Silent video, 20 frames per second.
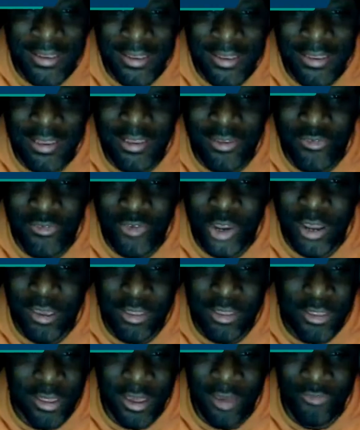this is the
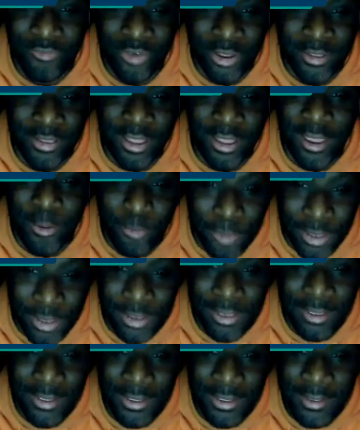funniest shit ever. Like,
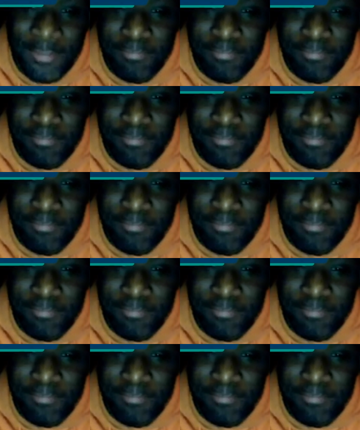really.